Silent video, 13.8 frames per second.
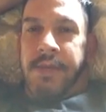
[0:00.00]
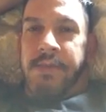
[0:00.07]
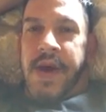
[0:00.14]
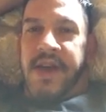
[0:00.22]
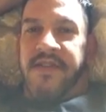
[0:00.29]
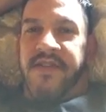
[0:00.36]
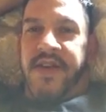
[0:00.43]

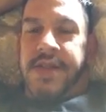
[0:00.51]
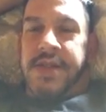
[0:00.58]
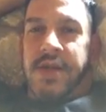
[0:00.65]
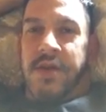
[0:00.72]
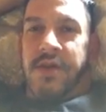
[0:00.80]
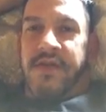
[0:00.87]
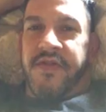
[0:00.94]

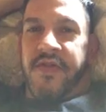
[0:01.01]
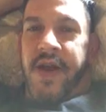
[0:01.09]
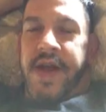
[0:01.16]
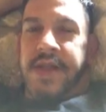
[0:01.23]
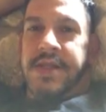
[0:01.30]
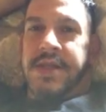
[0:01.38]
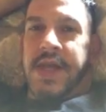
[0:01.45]
metaphysical
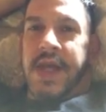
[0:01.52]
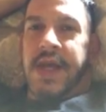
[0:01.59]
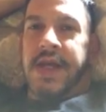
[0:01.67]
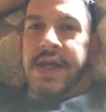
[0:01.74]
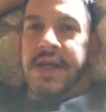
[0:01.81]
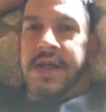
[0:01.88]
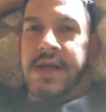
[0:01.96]
friends,
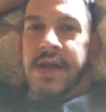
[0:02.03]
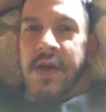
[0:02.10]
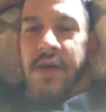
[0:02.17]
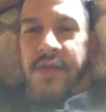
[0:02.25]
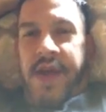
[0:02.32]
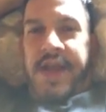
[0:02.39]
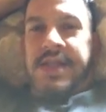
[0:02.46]

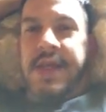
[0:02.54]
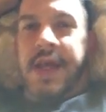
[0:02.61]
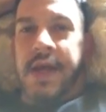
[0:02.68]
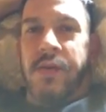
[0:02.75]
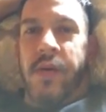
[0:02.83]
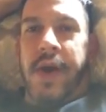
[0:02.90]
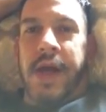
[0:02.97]
they
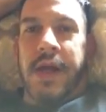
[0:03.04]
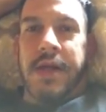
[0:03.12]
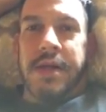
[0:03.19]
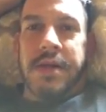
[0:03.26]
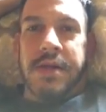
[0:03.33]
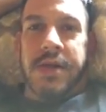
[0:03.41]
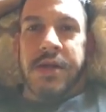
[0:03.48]
said,
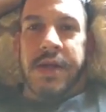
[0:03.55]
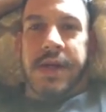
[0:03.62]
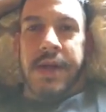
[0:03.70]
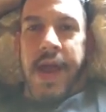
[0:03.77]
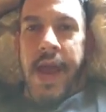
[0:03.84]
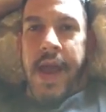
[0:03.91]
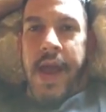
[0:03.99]
well, you
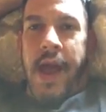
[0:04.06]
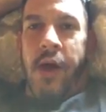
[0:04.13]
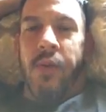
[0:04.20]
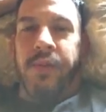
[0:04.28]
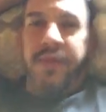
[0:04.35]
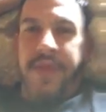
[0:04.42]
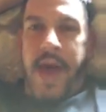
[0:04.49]
didn't
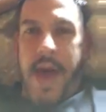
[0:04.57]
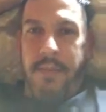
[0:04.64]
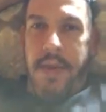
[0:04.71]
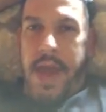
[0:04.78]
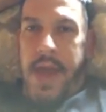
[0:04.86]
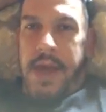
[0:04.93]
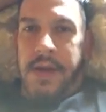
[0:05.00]
help that
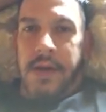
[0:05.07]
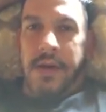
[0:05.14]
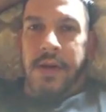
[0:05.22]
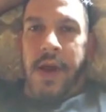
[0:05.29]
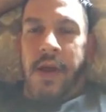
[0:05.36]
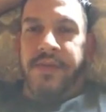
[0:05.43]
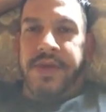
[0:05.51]
man
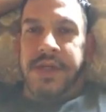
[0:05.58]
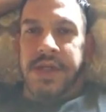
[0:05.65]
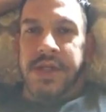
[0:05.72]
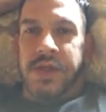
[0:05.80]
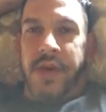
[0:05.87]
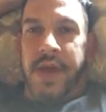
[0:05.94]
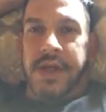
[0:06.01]
or help the
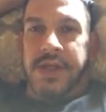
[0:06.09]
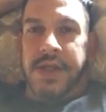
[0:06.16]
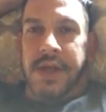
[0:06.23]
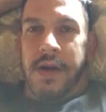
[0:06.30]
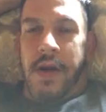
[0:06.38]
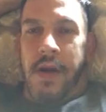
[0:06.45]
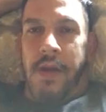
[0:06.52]

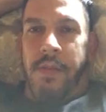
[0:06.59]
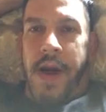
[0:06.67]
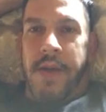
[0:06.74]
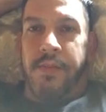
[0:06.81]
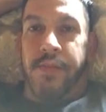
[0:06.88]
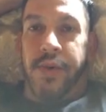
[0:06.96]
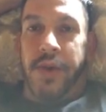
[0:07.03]
situation at all
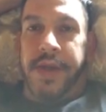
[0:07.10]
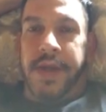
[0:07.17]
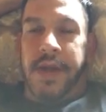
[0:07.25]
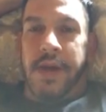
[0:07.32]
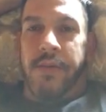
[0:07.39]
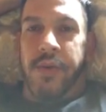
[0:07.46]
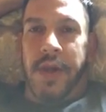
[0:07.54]
by
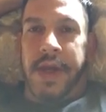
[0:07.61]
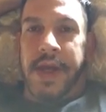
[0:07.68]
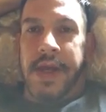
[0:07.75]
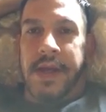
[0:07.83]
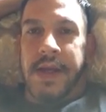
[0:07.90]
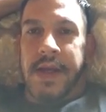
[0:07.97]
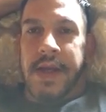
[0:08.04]
bullying a
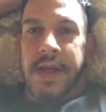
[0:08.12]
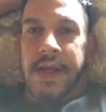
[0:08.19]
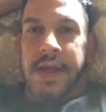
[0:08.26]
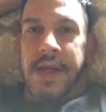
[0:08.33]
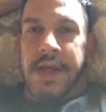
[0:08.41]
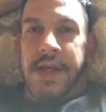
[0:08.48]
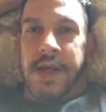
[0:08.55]
bully.
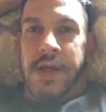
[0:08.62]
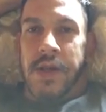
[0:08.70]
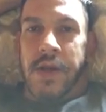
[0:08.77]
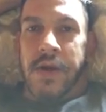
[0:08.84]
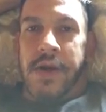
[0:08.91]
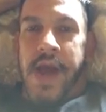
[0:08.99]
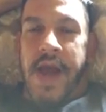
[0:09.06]
He didn't
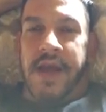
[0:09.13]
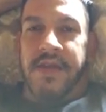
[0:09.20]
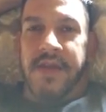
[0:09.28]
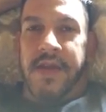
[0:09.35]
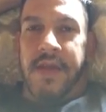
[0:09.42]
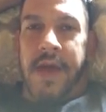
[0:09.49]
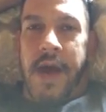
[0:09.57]
learn
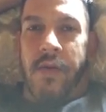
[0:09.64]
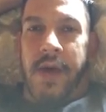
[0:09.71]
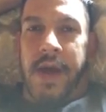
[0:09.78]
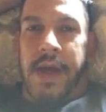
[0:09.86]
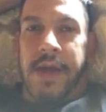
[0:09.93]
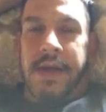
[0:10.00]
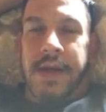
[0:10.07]
anything that
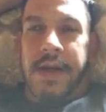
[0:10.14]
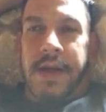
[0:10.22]
way.